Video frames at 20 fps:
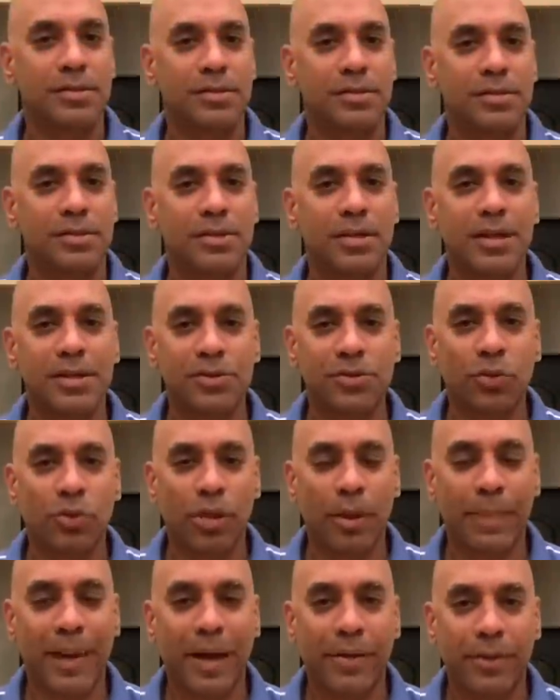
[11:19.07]
So let's talk
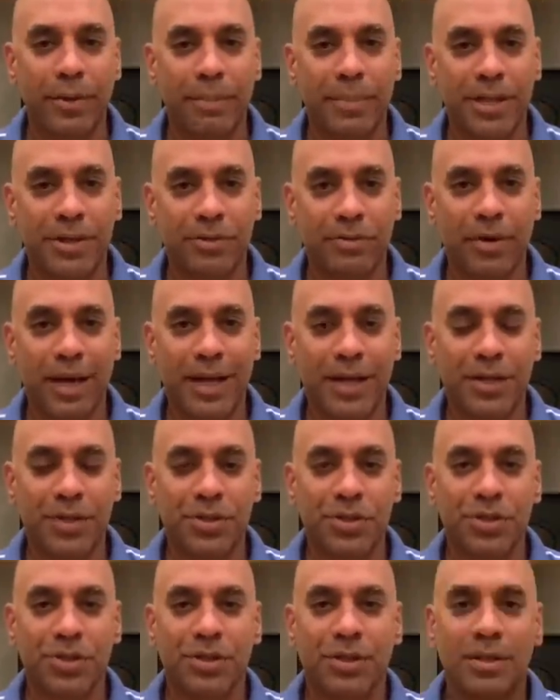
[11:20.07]
about the
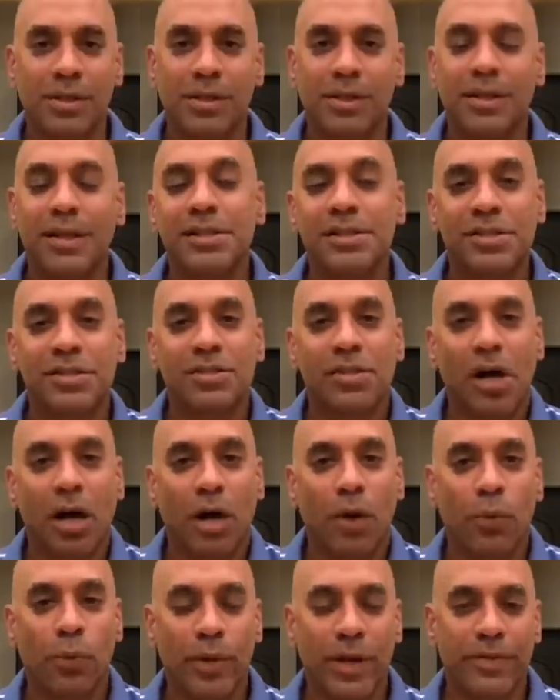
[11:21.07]
mid-range. Let's
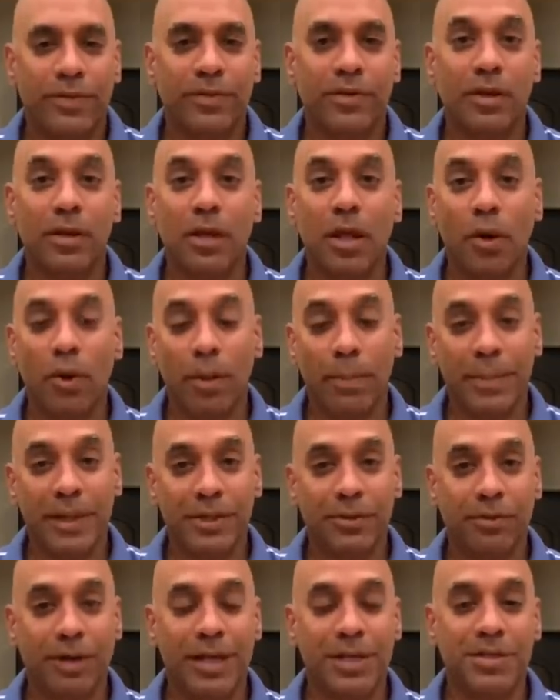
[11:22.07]
start with the lower
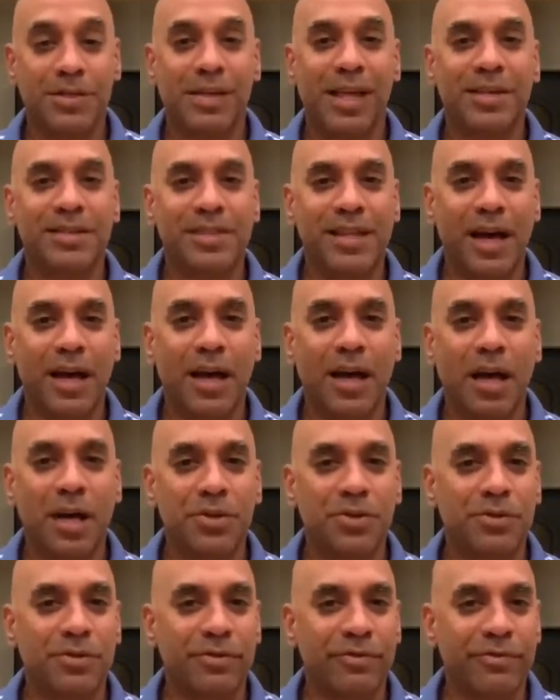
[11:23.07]
mid-range. That's that
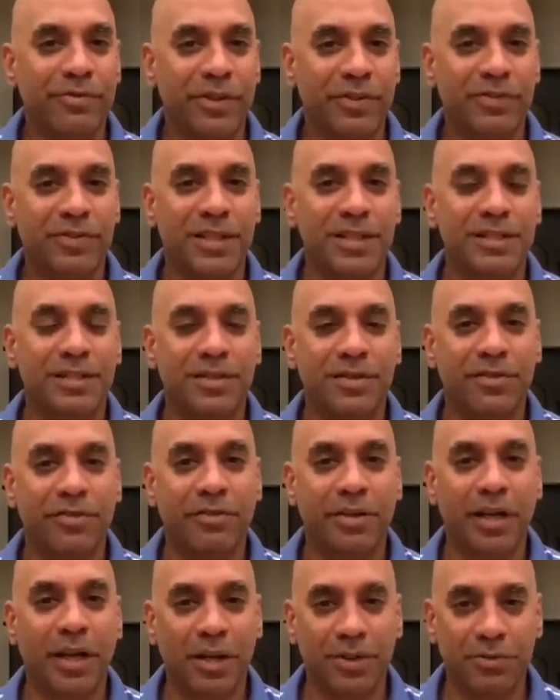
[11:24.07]
150 to
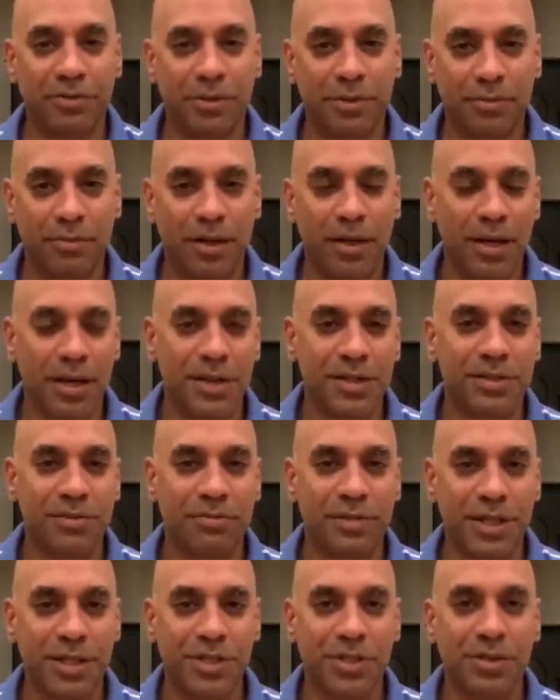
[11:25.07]
300 Hertz
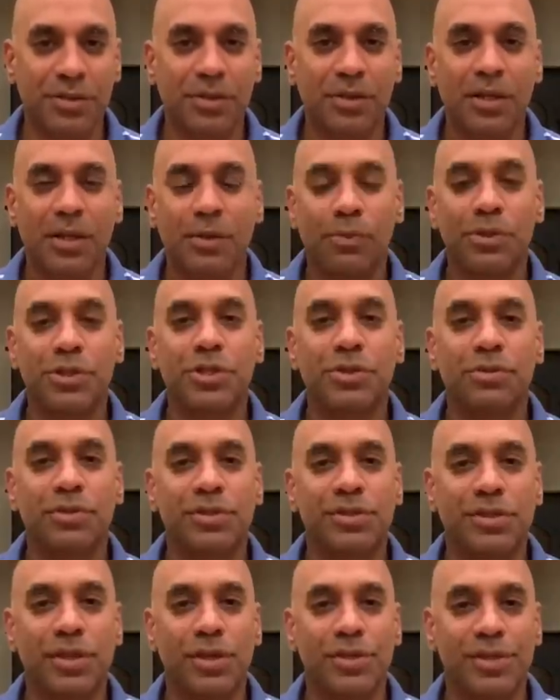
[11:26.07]
region, which you
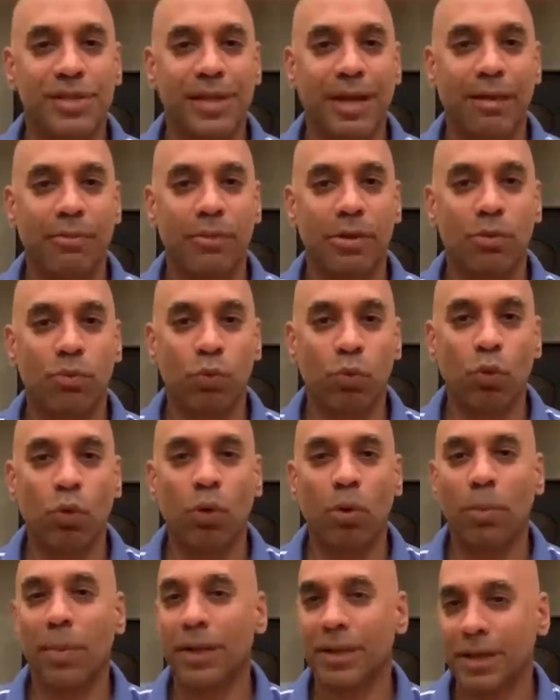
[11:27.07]
associate with
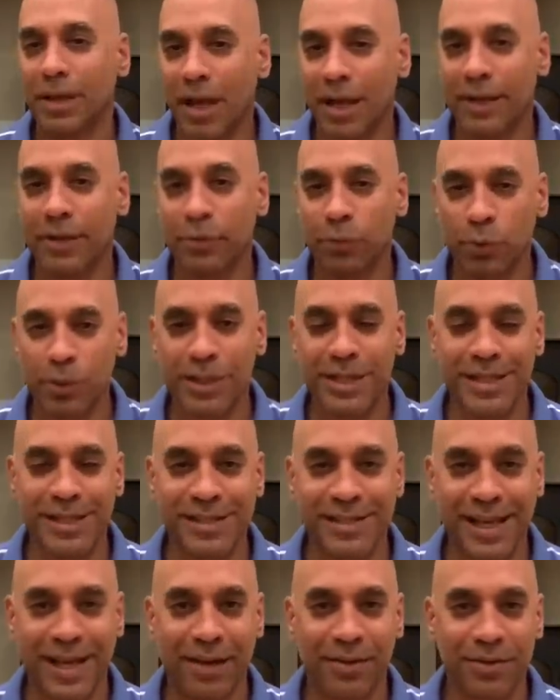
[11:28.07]
warm and kind of woody
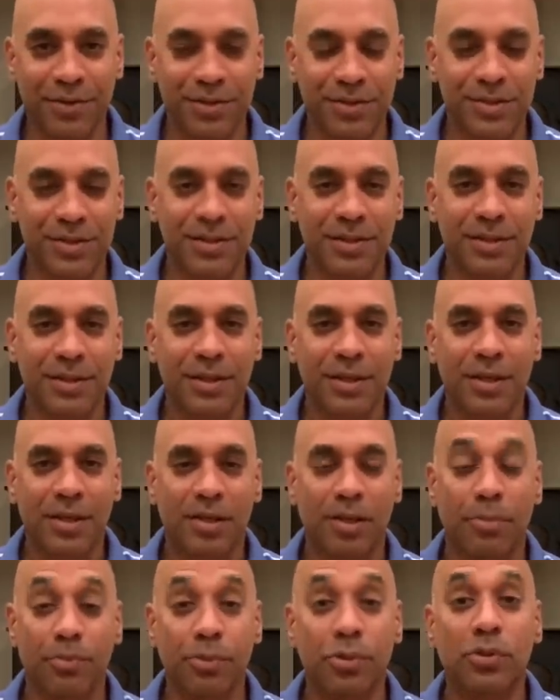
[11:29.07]
sounds.
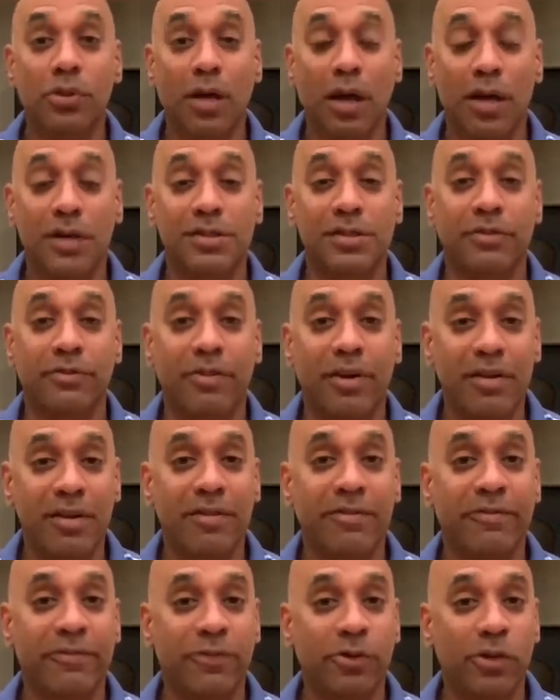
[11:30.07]
The Buchardts are very
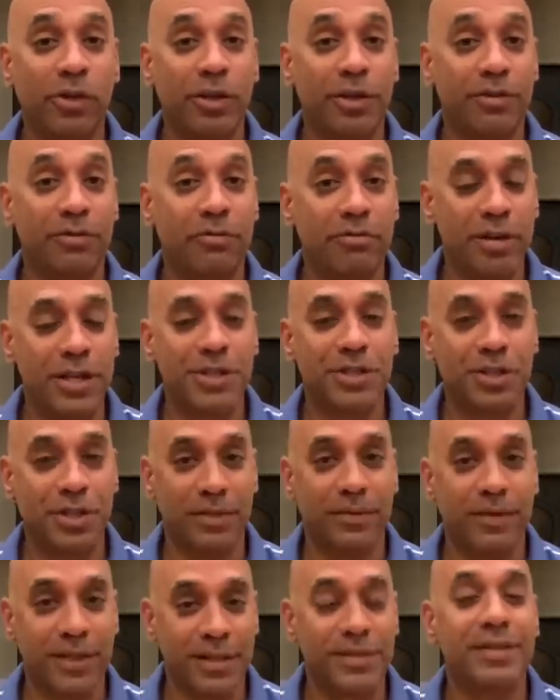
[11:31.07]
full and rich in
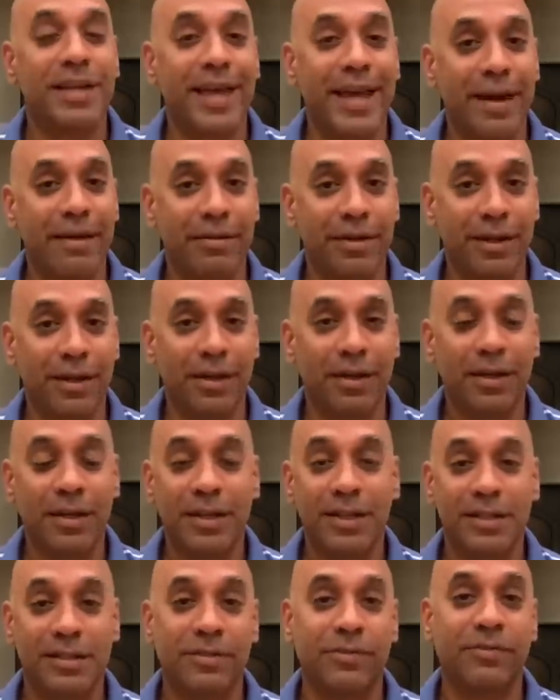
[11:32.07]
this area.
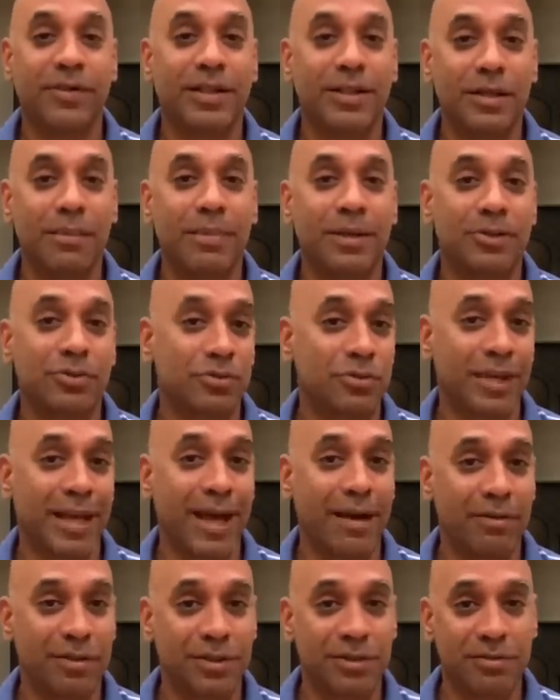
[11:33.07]
It's a fundamental
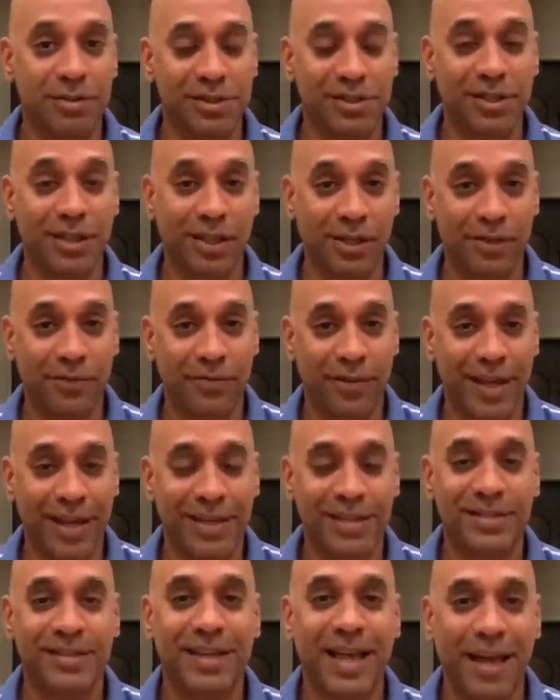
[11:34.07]
characteristic of their
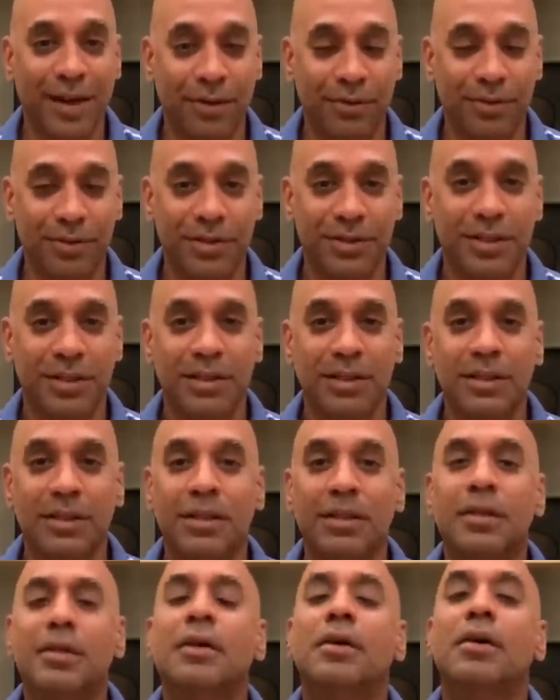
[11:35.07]
sound.
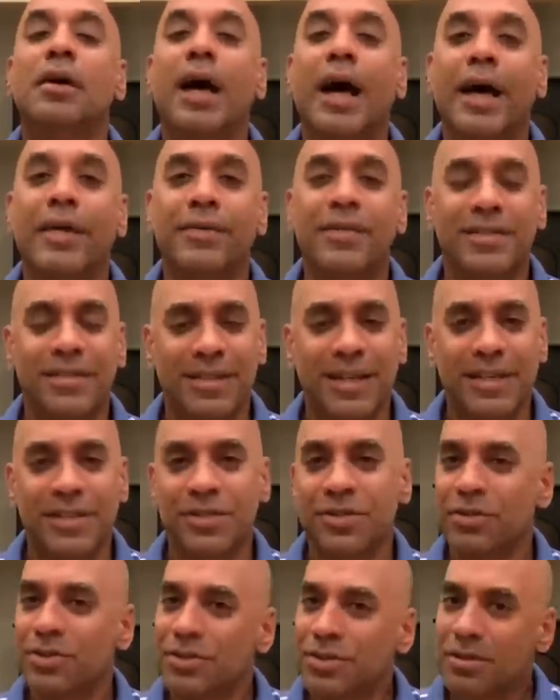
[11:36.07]
And the
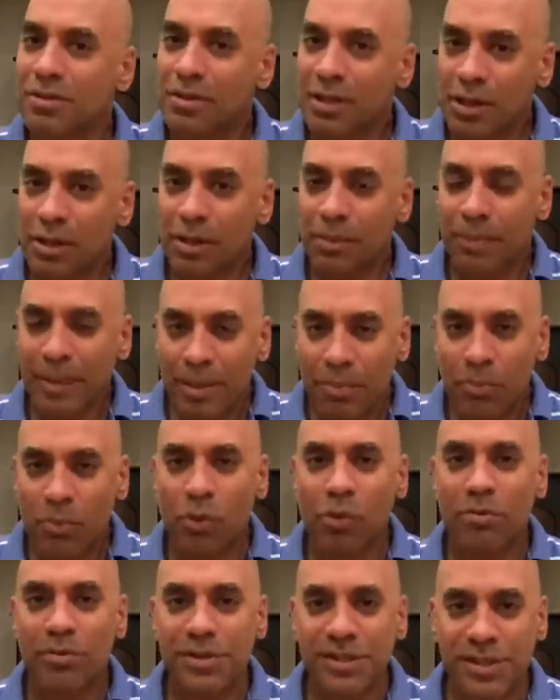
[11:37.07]
Celestions are a little bit
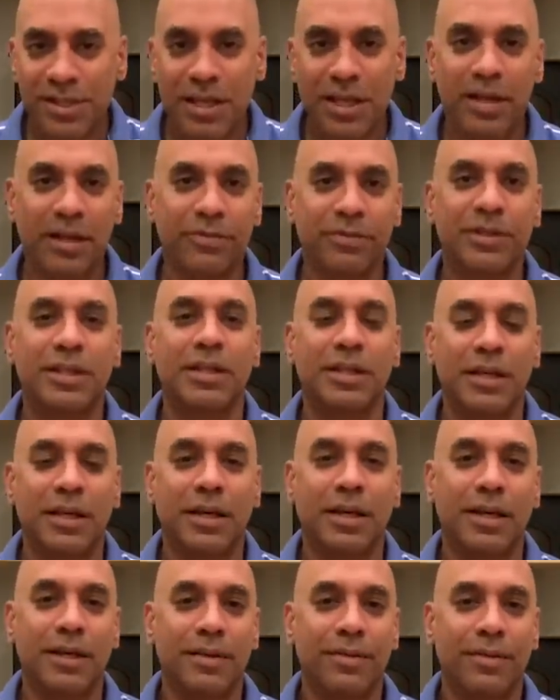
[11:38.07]
more reserved
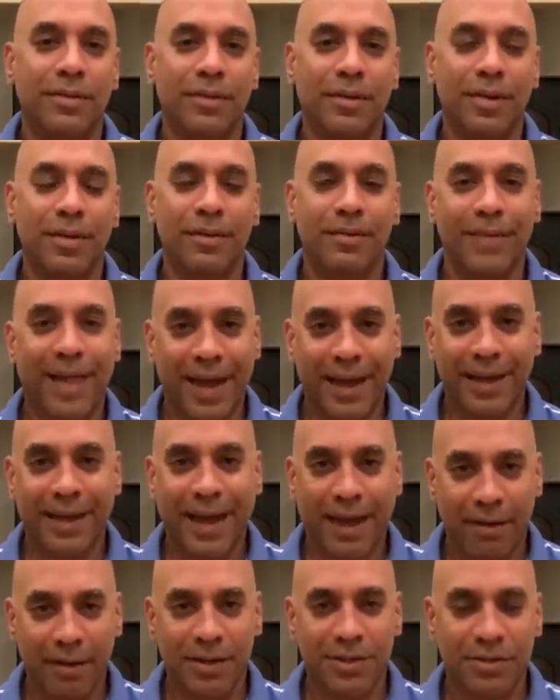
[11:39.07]
in that
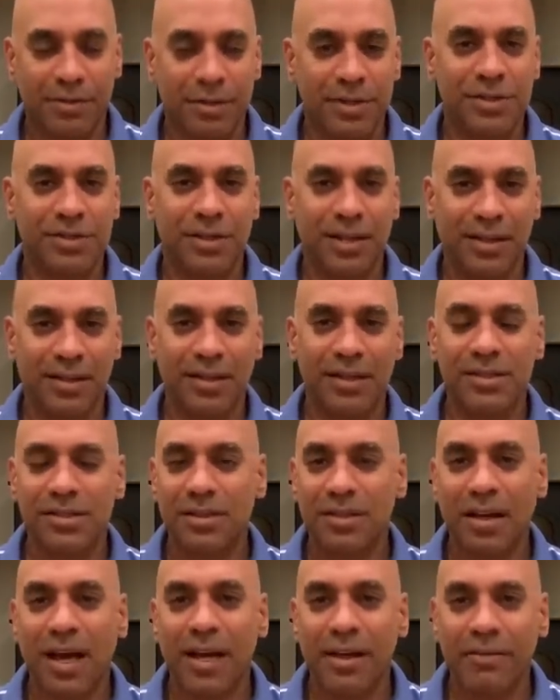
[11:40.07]
characteristic. It's
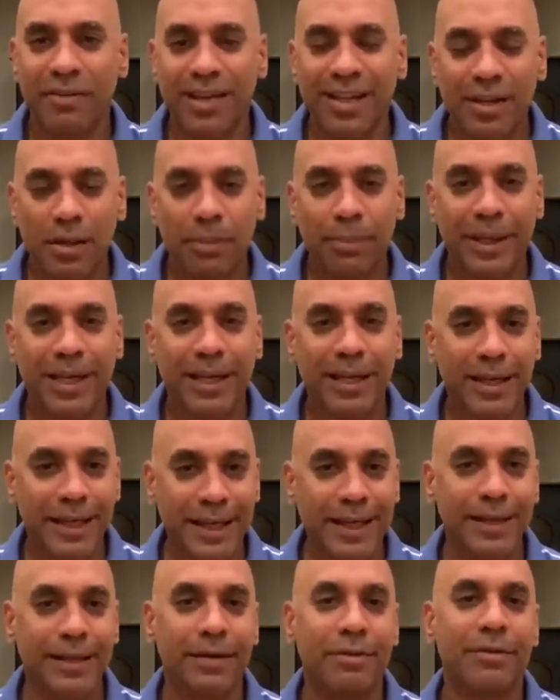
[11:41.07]
kind of a little bit
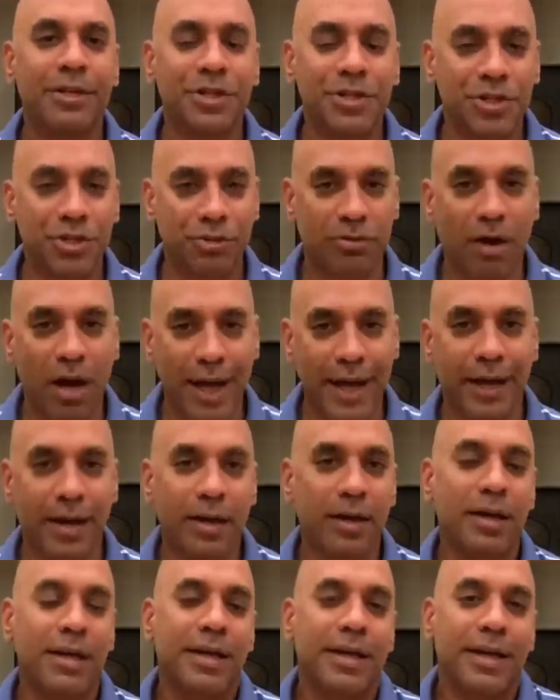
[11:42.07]
leaner and drier
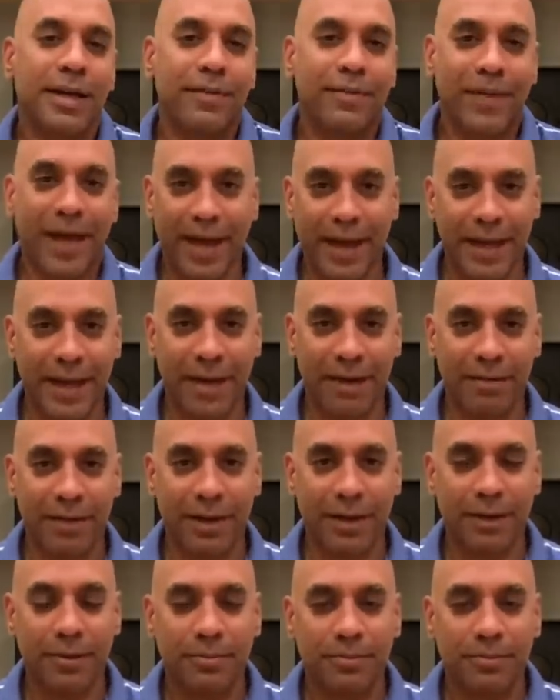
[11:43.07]
in that area.